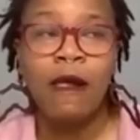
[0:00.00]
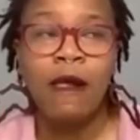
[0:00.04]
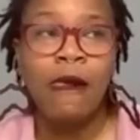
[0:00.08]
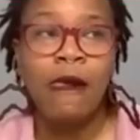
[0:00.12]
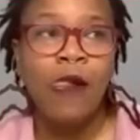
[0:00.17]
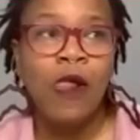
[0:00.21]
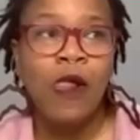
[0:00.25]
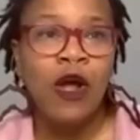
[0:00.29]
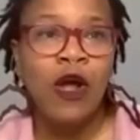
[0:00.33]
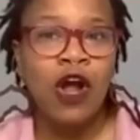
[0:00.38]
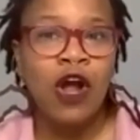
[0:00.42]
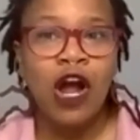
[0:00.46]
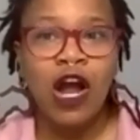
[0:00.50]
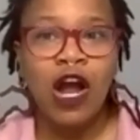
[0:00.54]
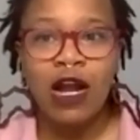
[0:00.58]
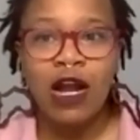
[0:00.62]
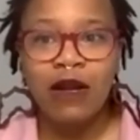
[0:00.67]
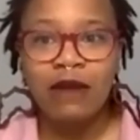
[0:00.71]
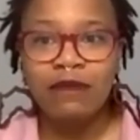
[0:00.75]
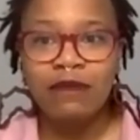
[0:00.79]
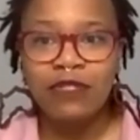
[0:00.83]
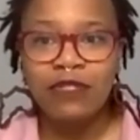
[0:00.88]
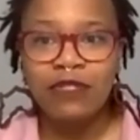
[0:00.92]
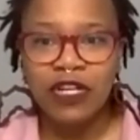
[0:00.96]

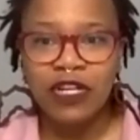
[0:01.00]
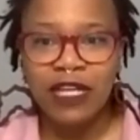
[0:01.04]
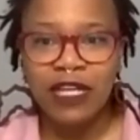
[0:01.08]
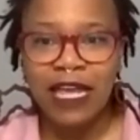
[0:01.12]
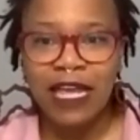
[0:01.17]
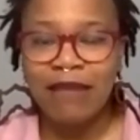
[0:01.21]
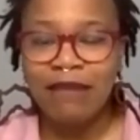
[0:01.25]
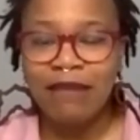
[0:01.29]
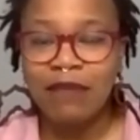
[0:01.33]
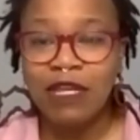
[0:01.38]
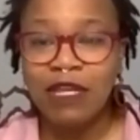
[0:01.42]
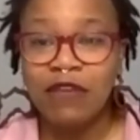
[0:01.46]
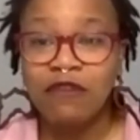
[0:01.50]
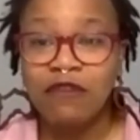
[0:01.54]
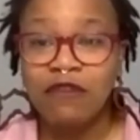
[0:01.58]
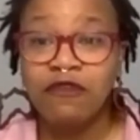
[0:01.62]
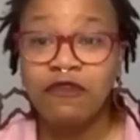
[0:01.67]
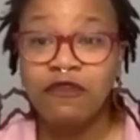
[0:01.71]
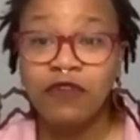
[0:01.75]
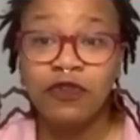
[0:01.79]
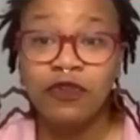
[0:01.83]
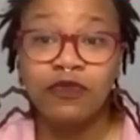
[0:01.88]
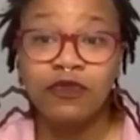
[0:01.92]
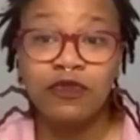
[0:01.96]
carbs can be
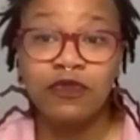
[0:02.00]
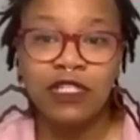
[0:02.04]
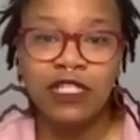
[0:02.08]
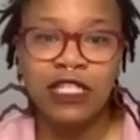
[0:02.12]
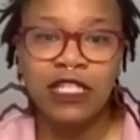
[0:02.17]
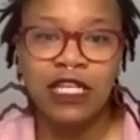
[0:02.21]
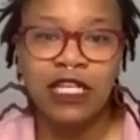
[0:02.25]
fruit,